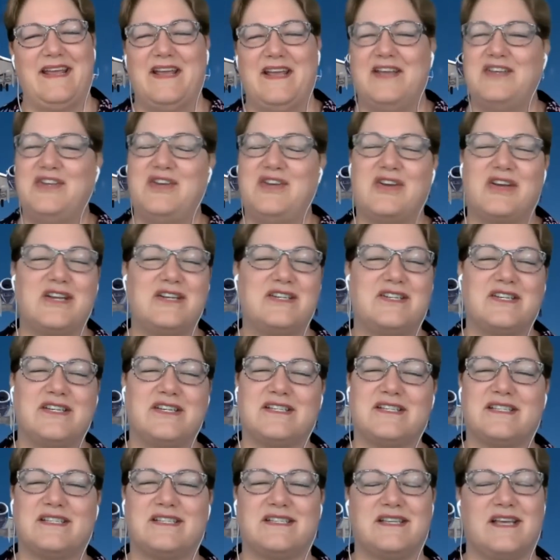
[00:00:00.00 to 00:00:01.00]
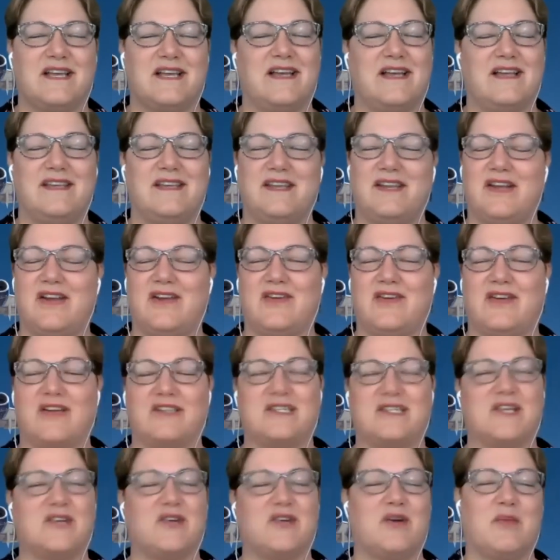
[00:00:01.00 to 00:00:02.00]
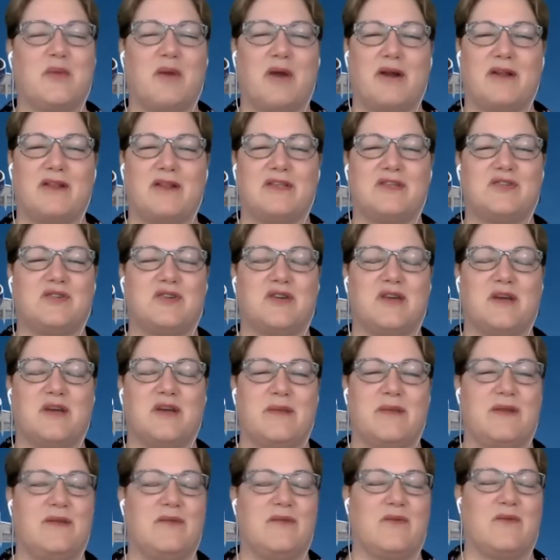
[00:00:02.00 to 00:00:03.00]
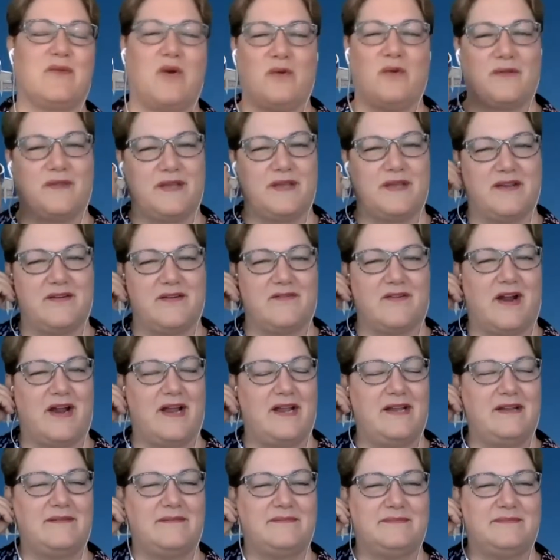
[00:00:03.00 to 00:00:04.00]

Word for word: you can just, uh, you know, consider it part of the trip and roll with it, right?